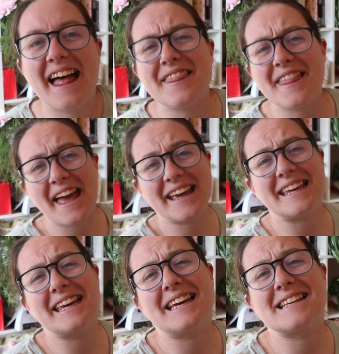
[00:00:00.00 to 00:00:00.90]
There
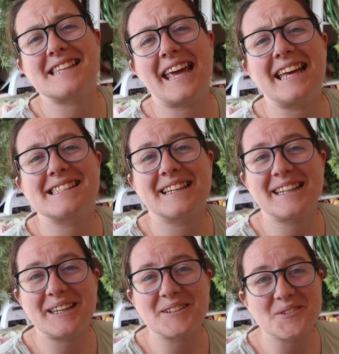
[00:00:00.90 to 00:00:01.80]
he is! Isn't
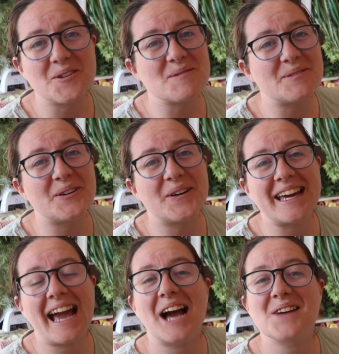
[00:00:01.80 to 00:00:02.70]
he adorable?
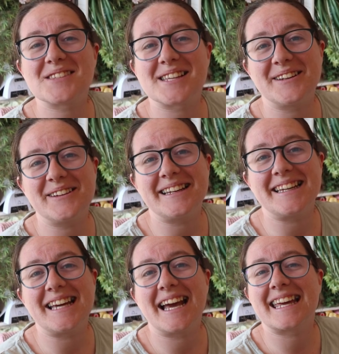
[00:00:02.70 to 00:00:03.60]
He
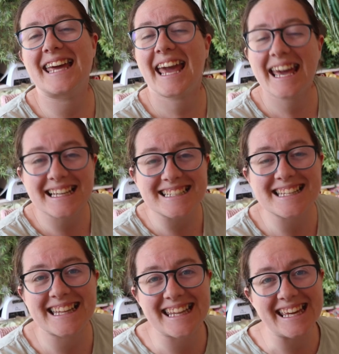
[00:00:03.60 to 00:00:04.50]
absolutely kicked
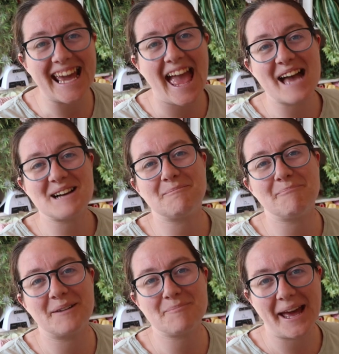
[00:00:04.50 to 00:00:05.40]

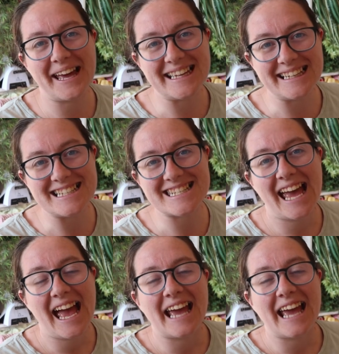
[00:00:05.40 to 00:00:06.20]
the page.